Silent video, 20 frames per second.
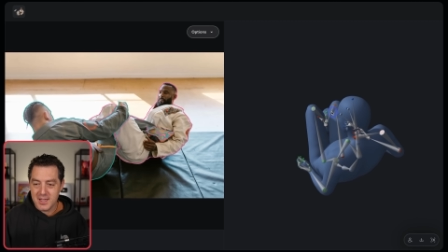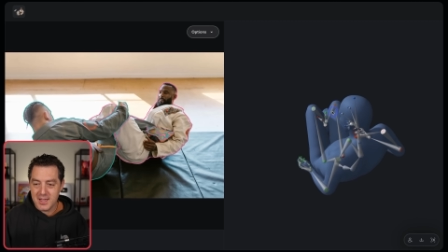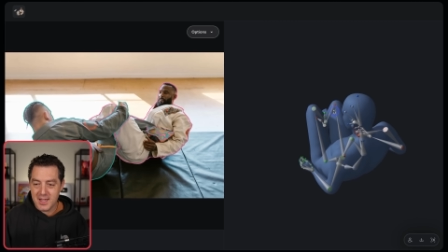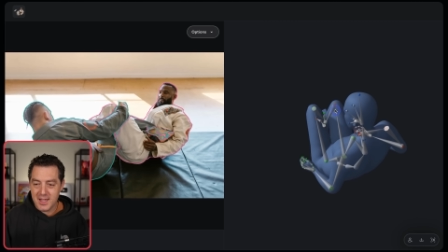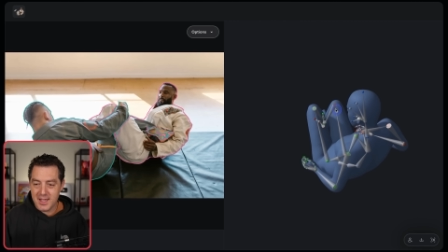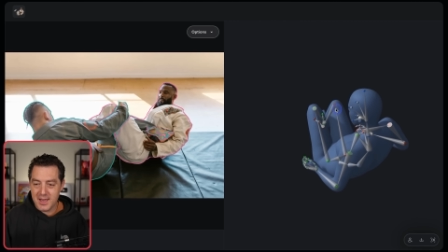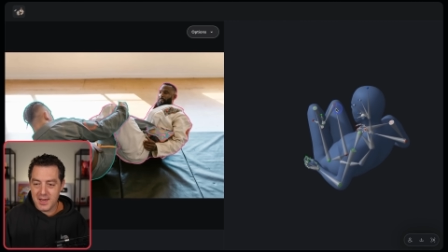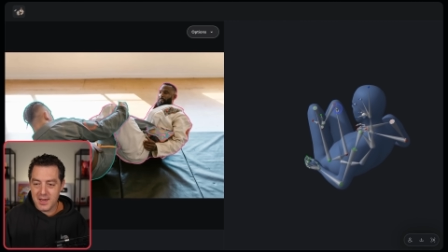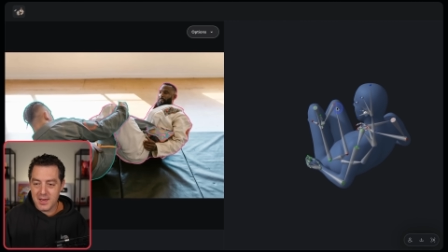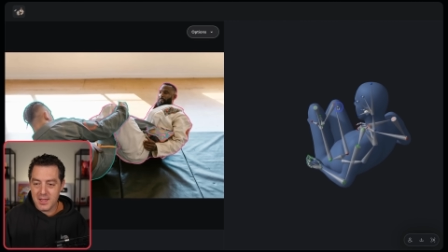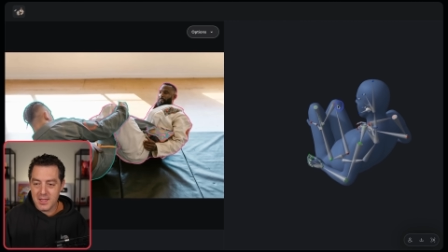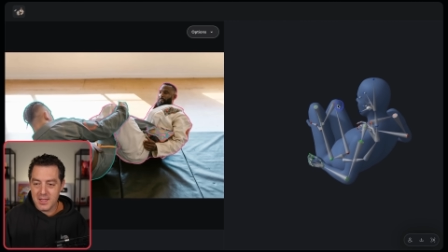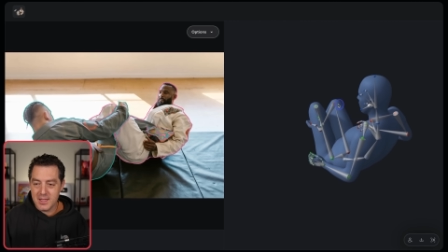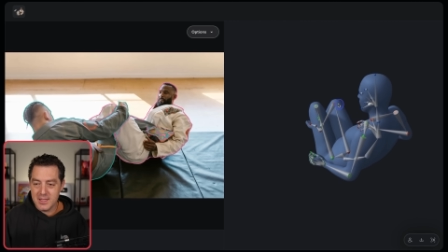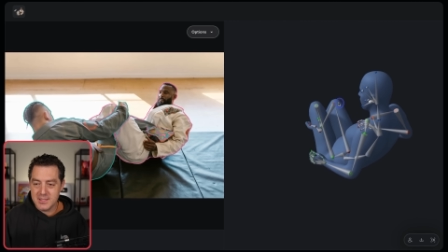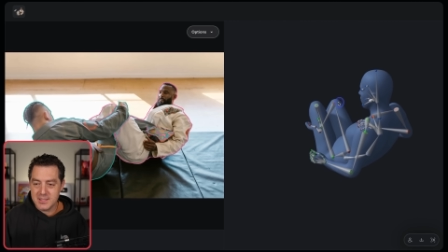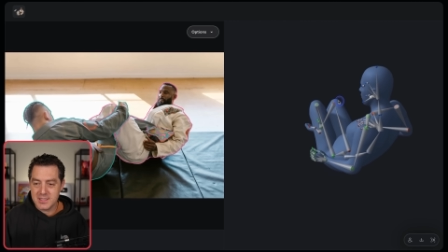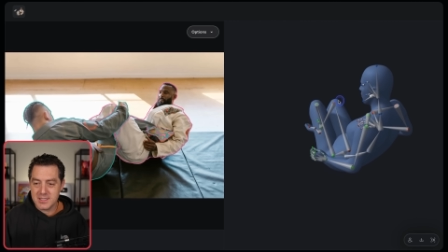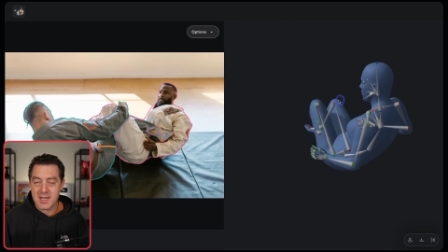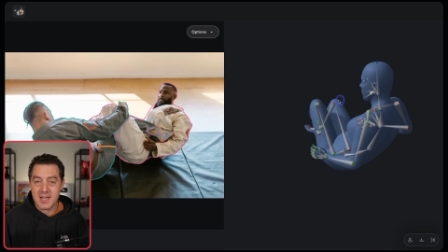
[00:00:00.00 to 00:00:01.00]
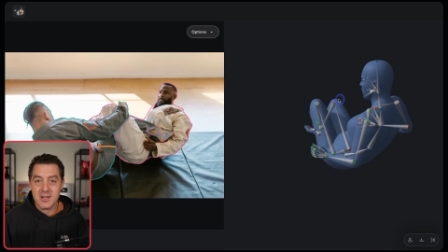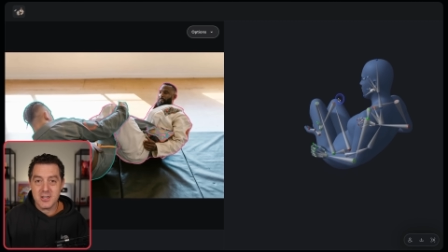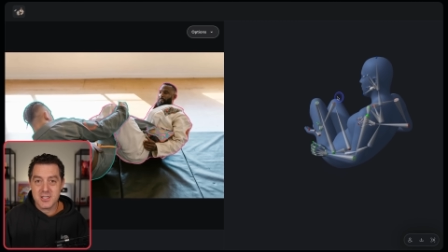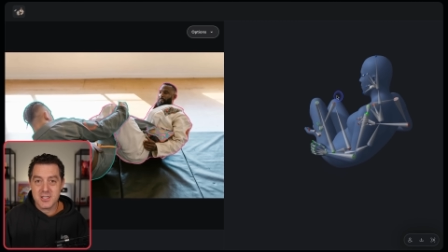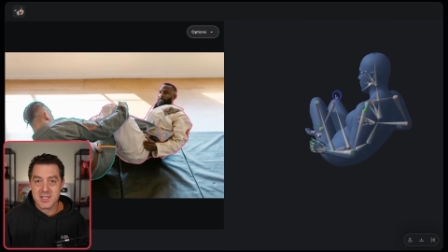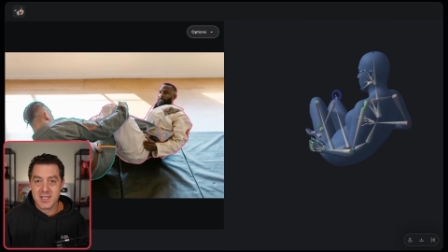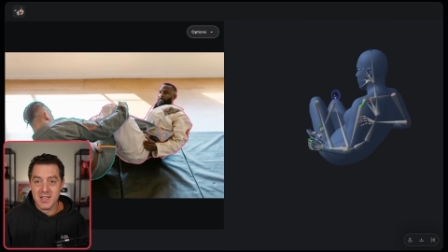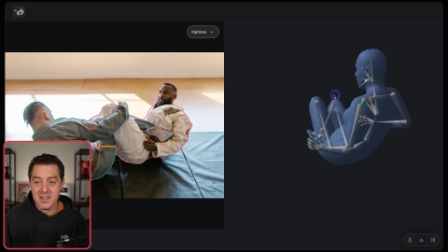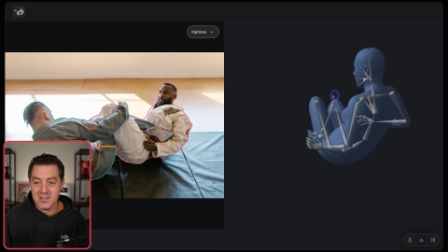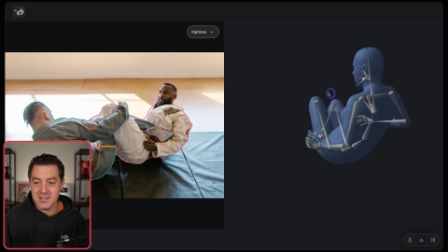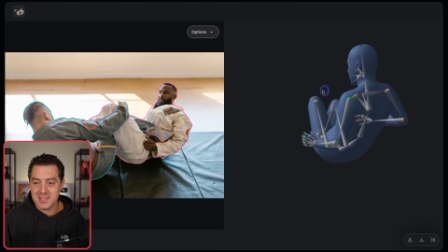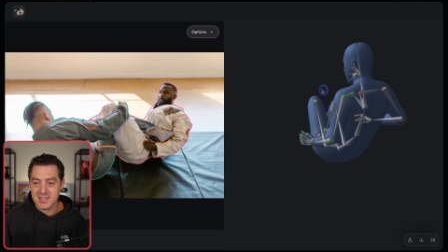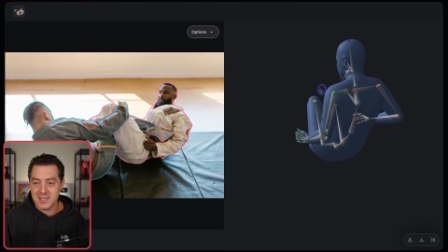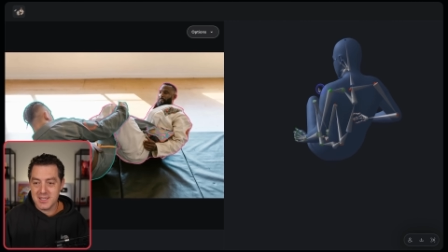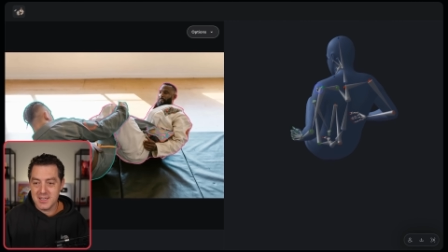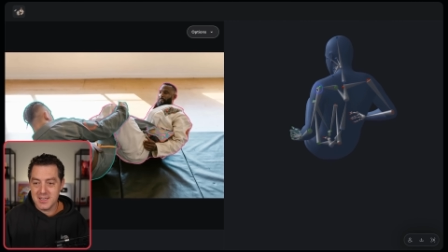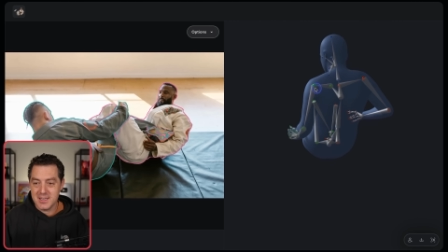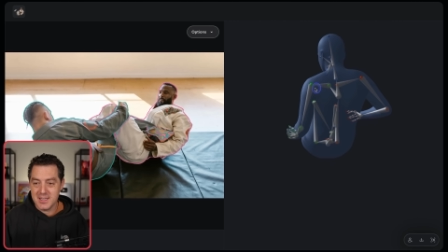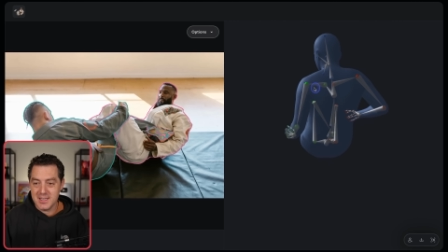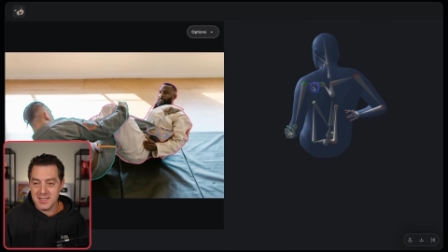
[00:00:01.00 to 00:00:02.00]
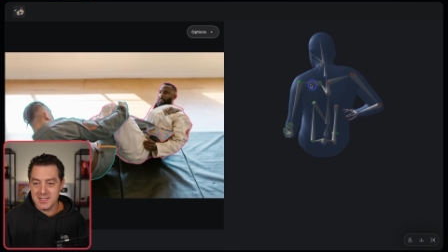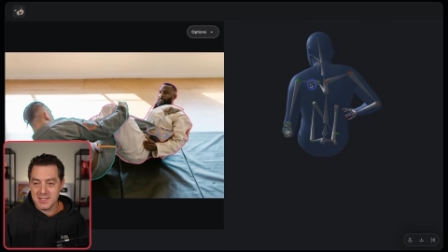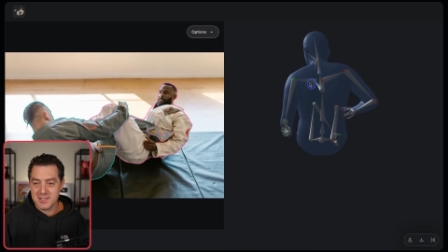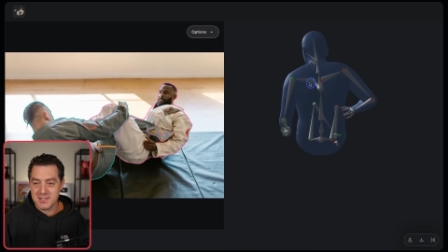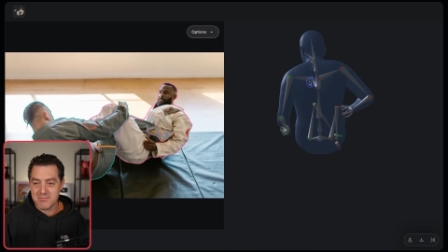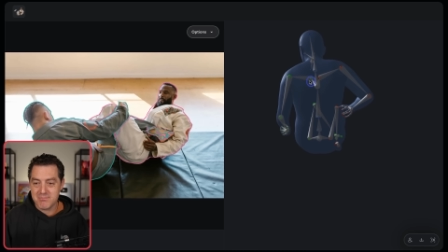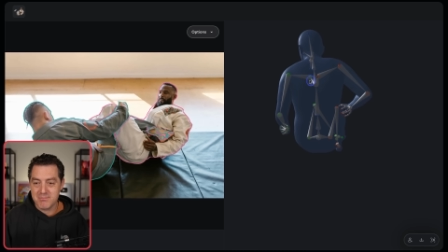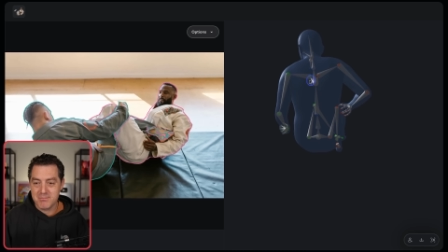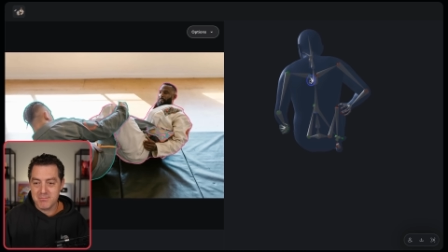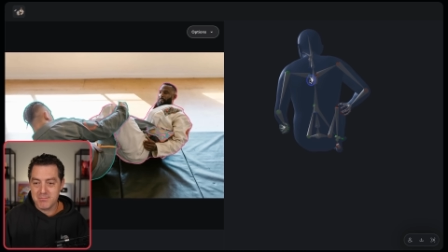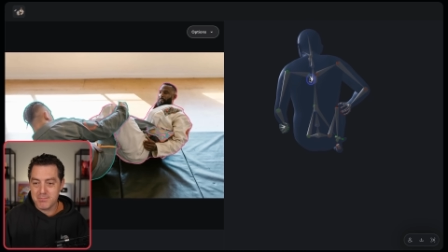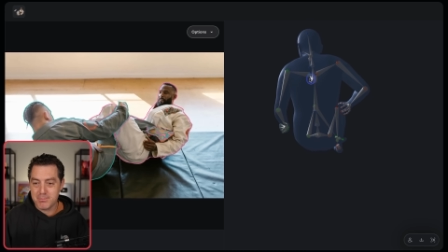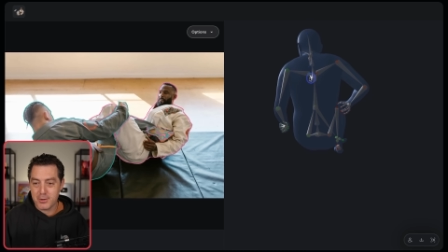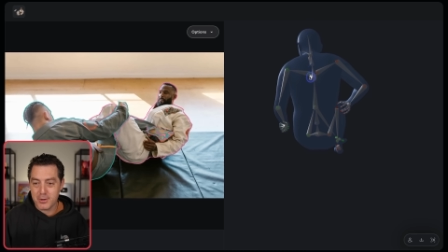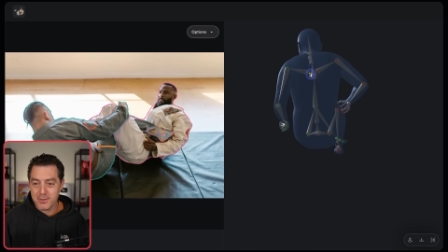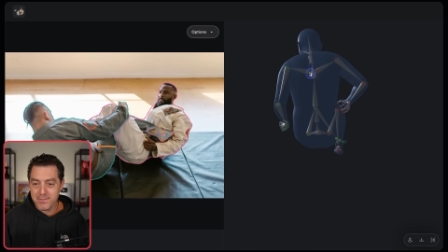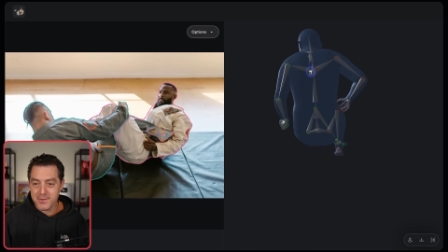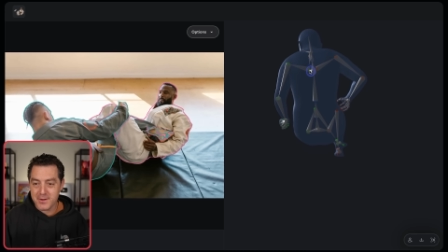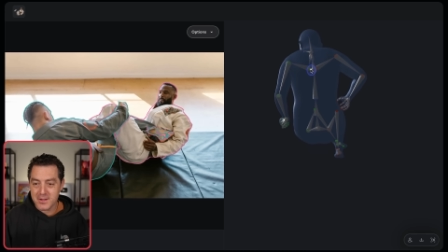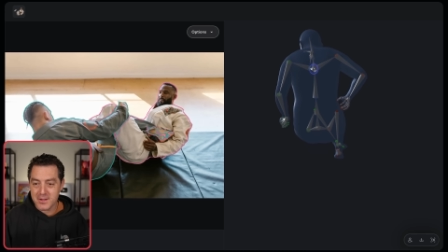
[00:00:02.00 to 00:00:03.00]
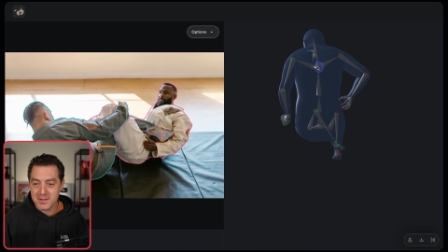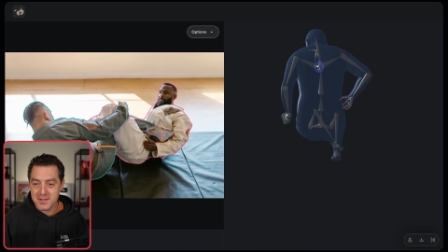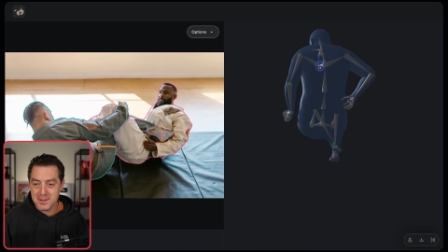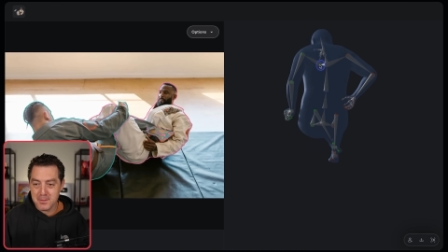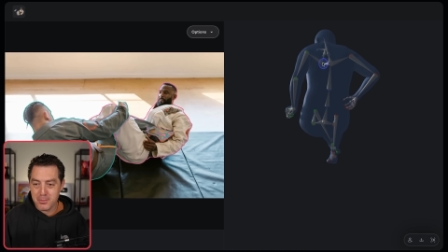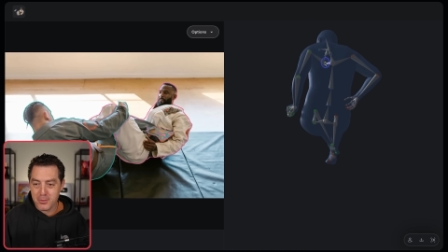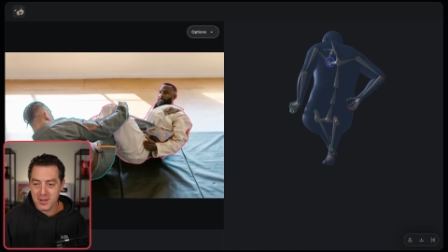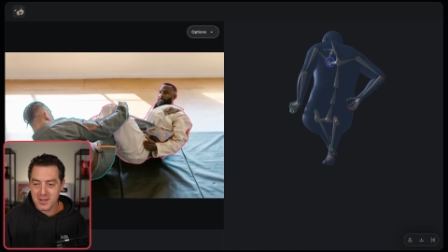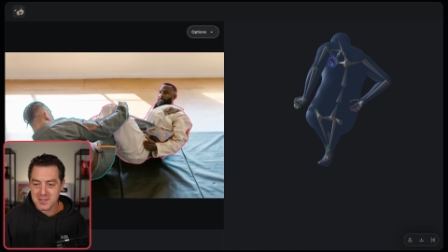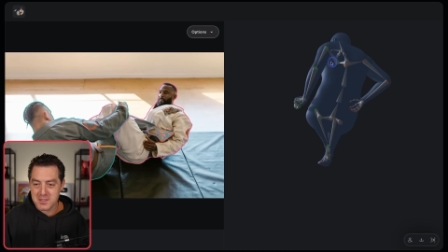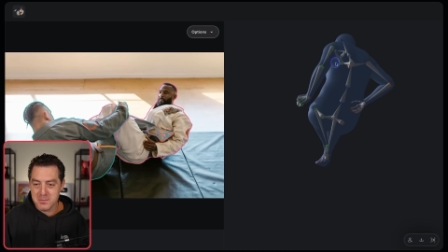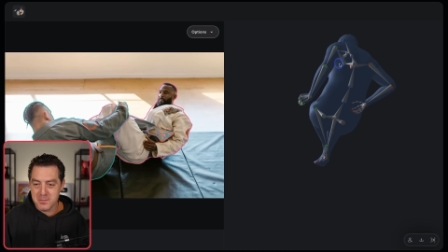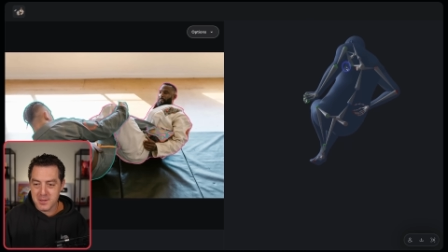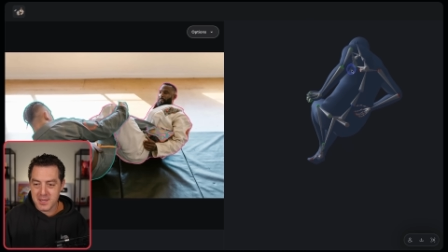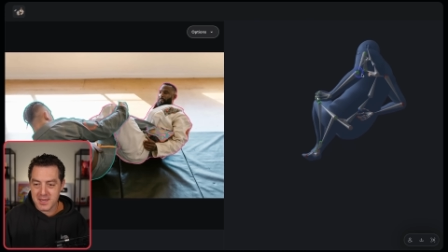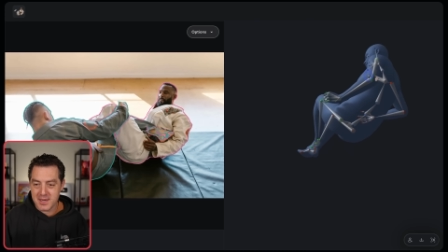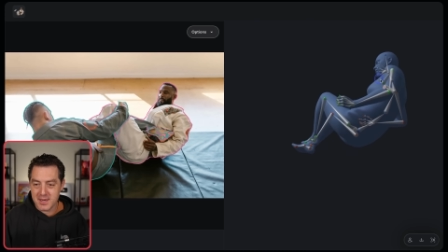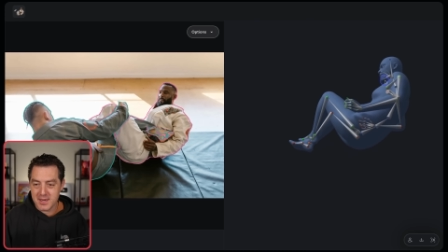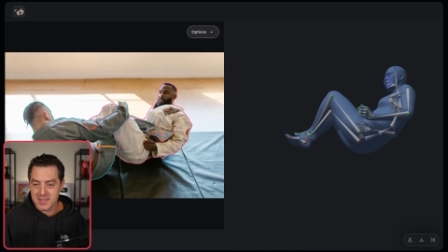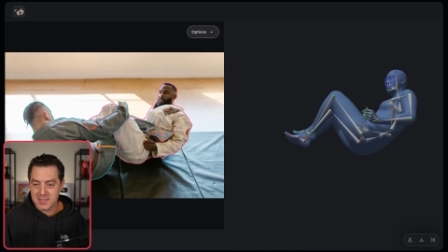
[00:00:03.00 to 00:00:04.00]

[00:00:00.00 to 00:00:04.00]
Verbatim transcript: and his entire skeleton is perfectly approximated.